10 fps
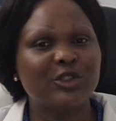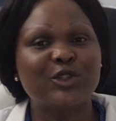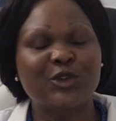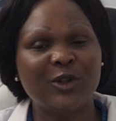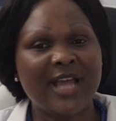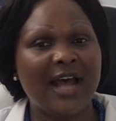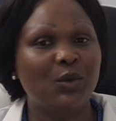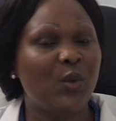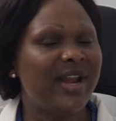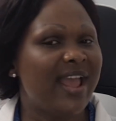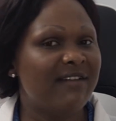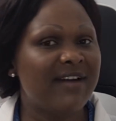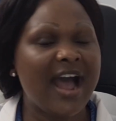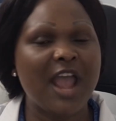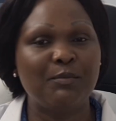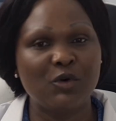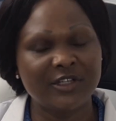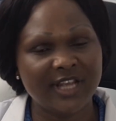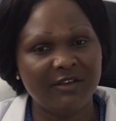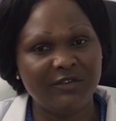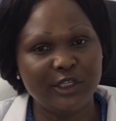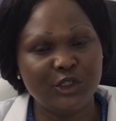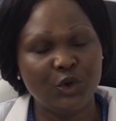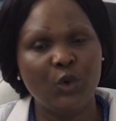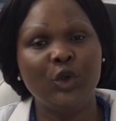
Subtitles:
so that whenever I post a video,